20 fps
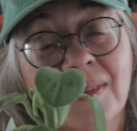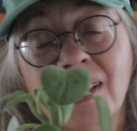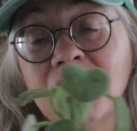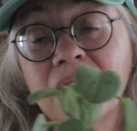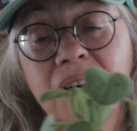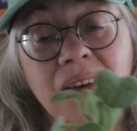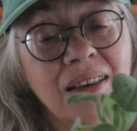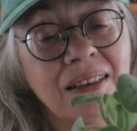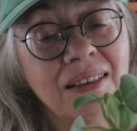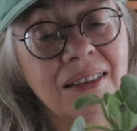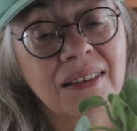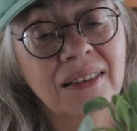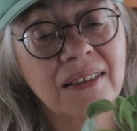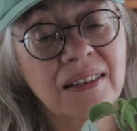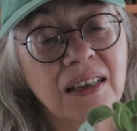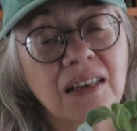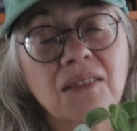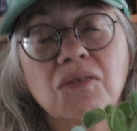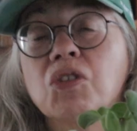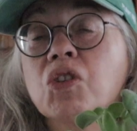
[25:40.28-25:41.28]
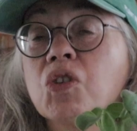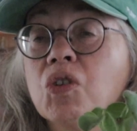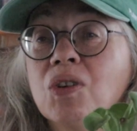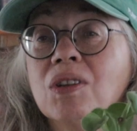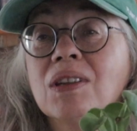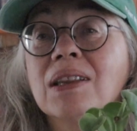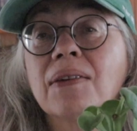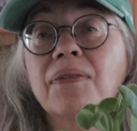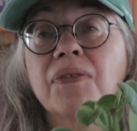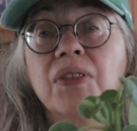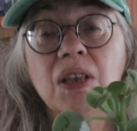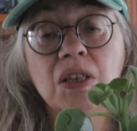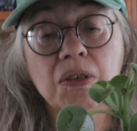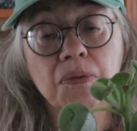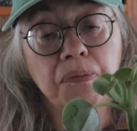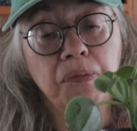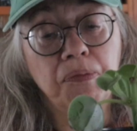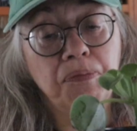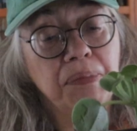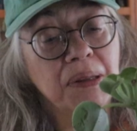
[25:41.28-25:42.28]
I do love this
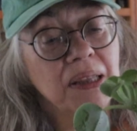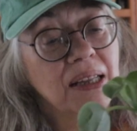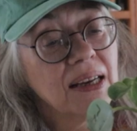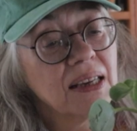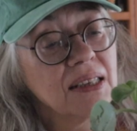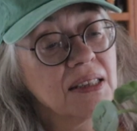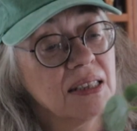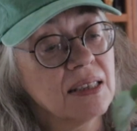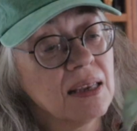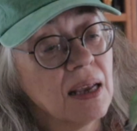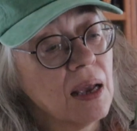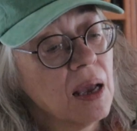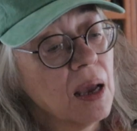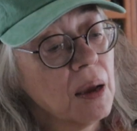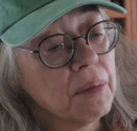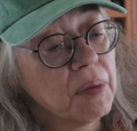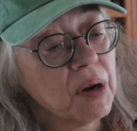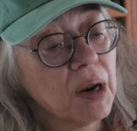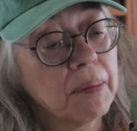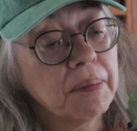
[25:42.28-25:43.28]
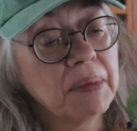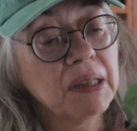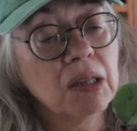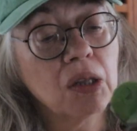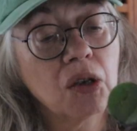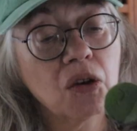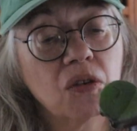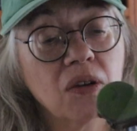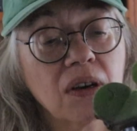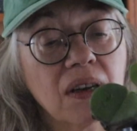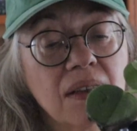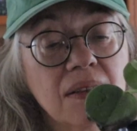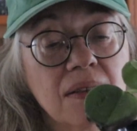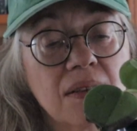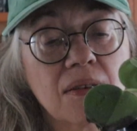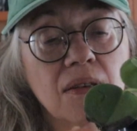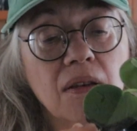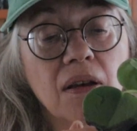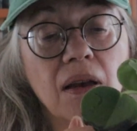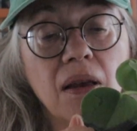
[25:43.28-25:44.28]
plant, but I'm a little
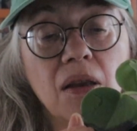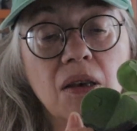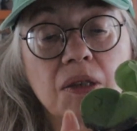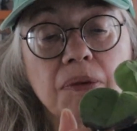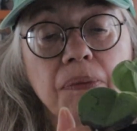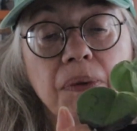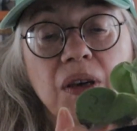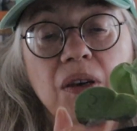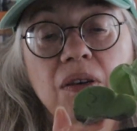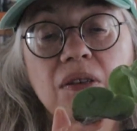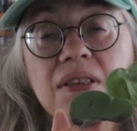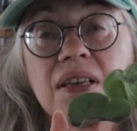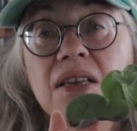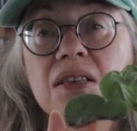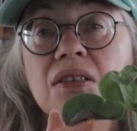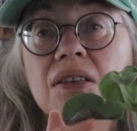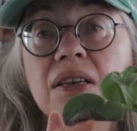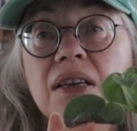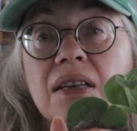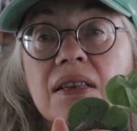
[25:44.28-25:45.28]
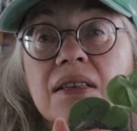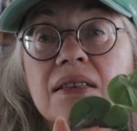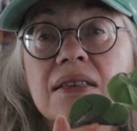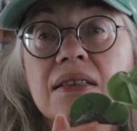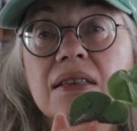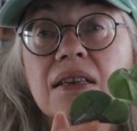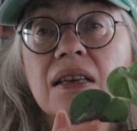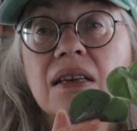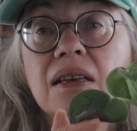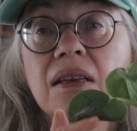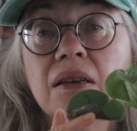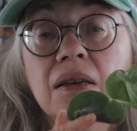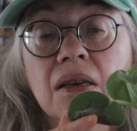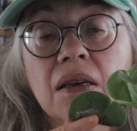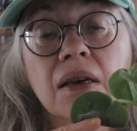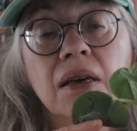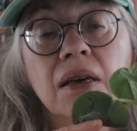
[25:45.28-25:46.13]
concerned because, as you can see,